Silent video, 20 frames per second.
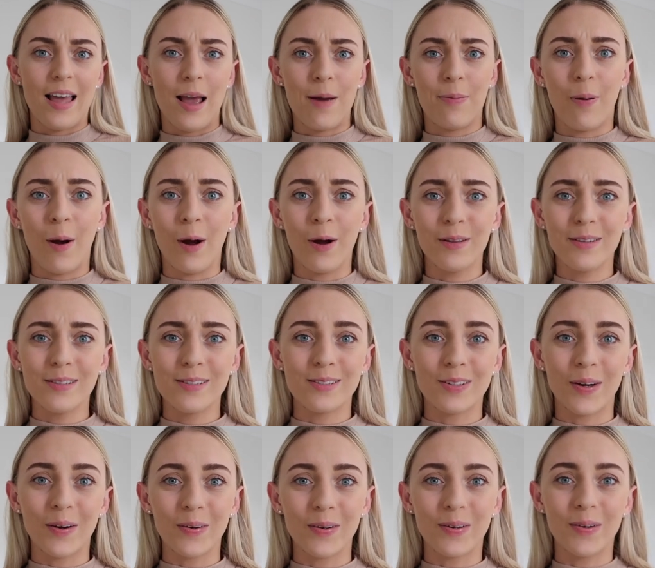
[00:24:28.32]
they're both
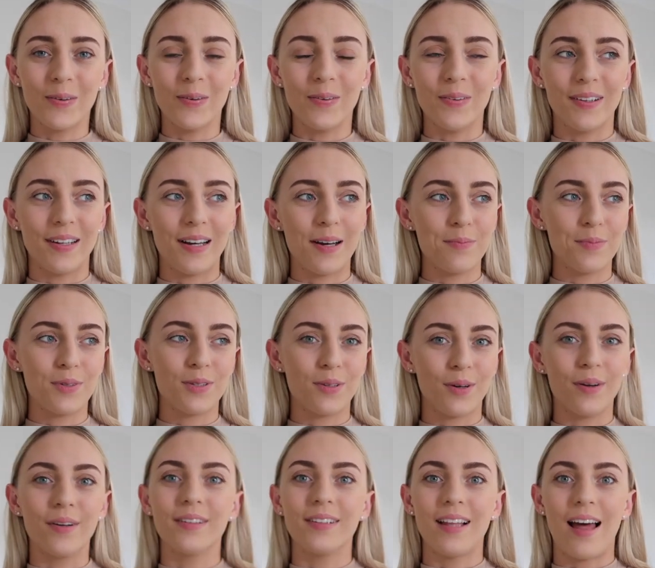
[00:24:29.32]
so cool and i'm
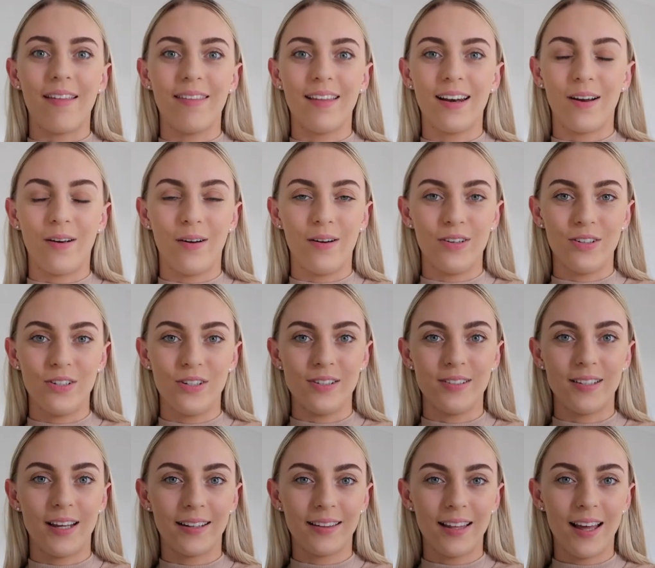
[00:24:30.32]
so glad that i own
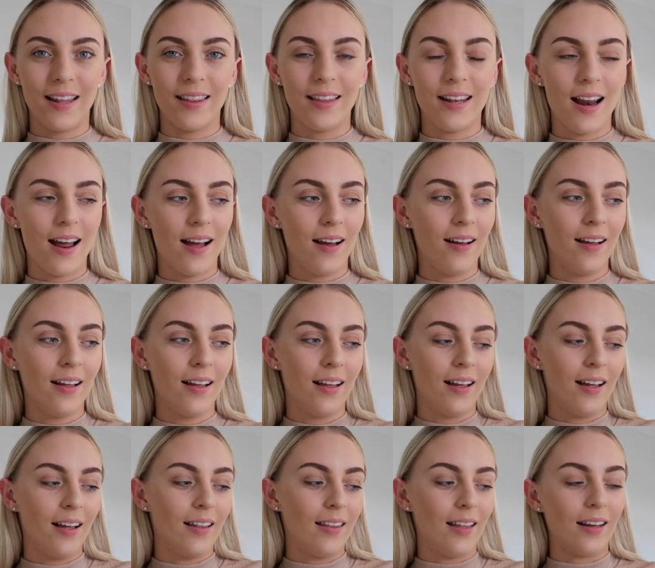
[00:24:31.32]
shoes like that now
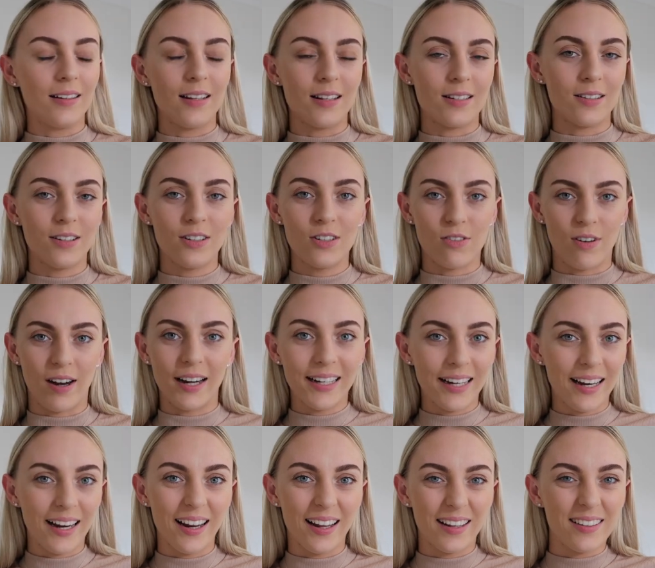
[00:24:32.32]
like they're so
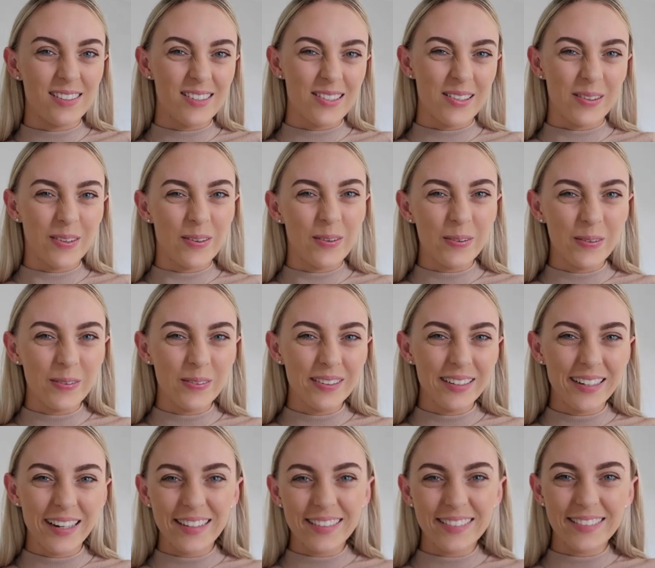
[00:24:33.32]
trendy and so cool
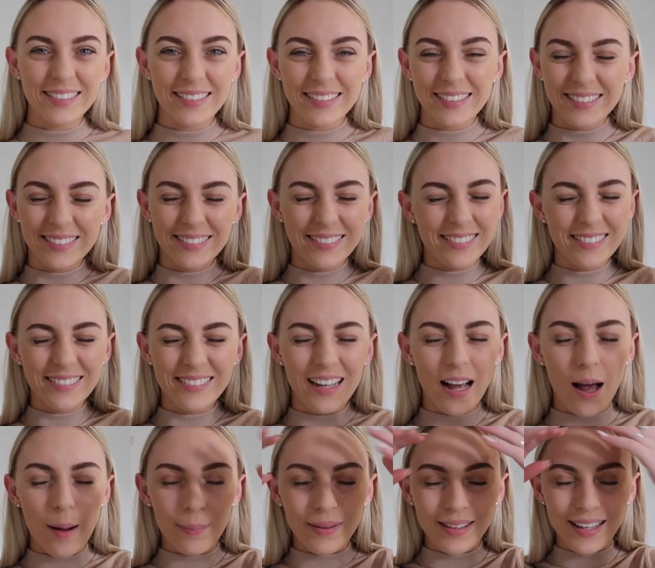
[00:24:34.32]
and I just
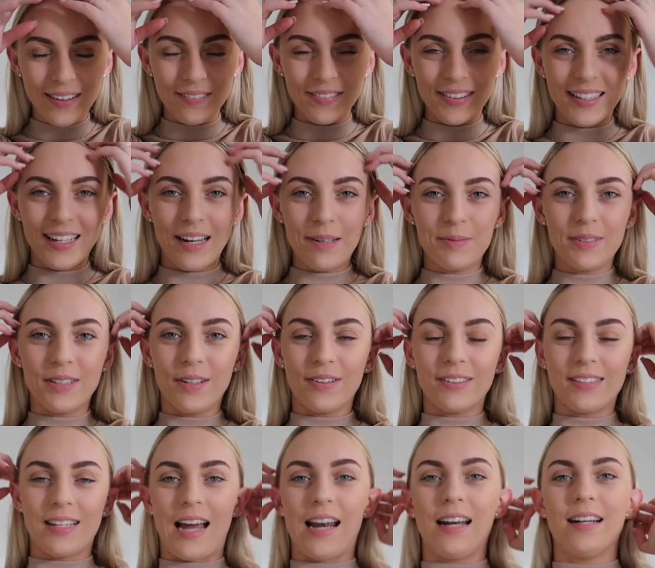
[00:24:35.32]
can't believe it. I'm so
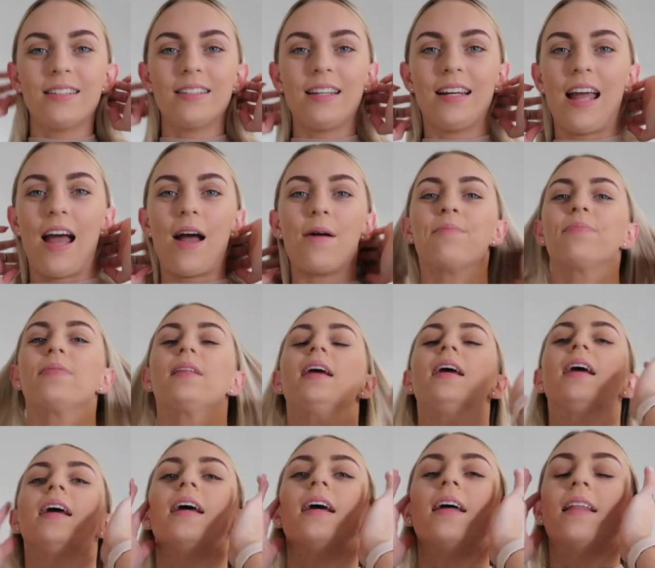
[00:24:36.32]
excited. So yeah,
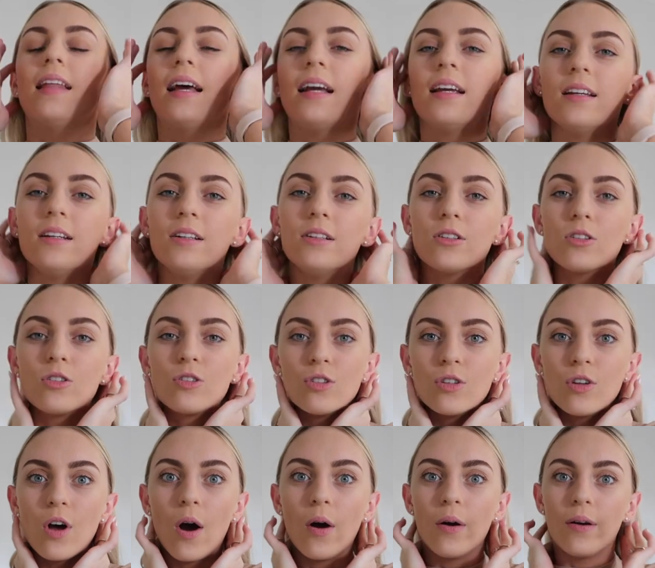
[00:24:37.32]
thank you
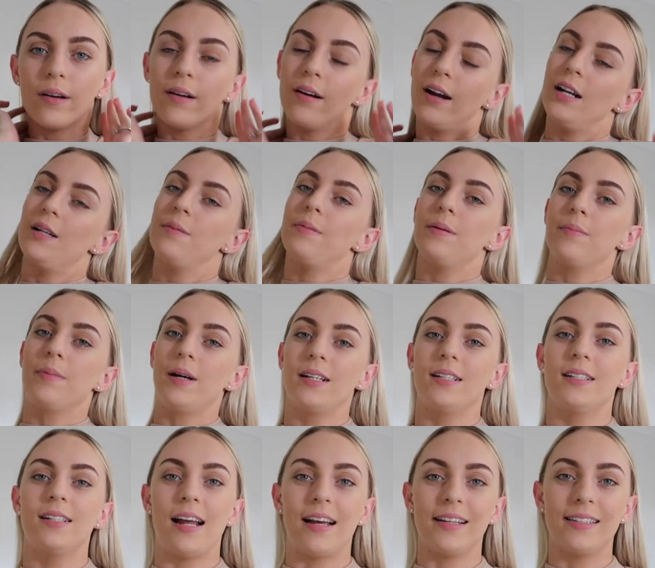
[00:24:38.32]
so incredibly
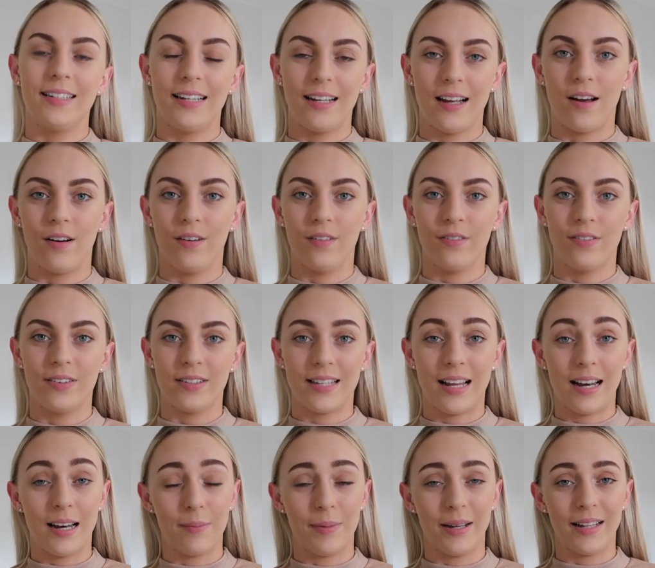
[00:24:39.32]
much Nasty Gal for
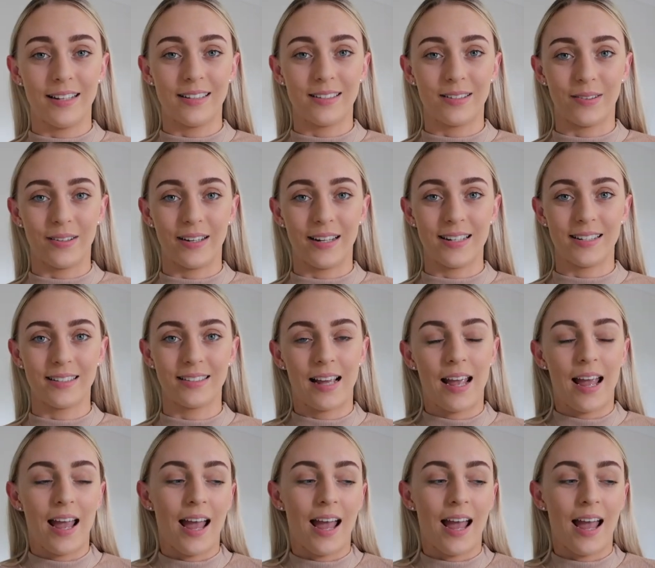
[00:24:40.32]
sending me these goodies.